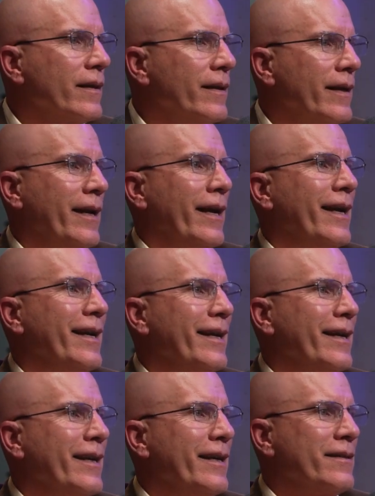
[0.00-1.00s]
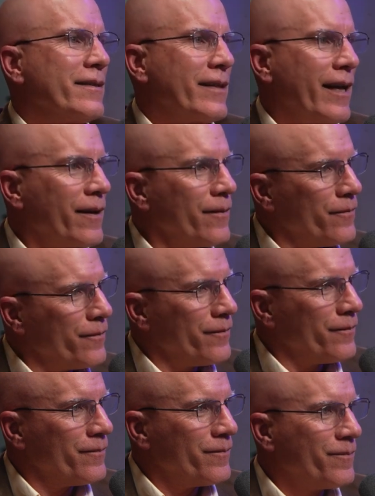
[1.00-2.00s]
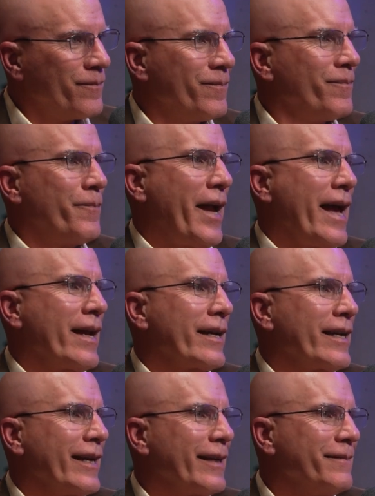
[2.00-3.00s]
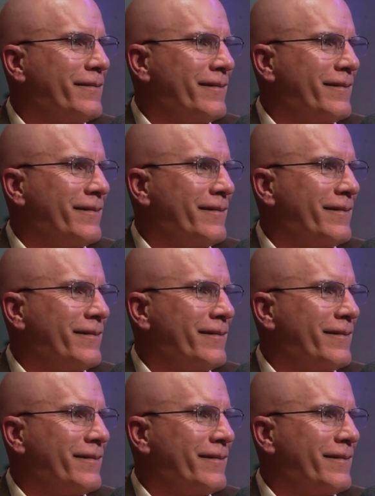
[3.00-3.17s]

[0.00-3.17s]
And instead of panicking,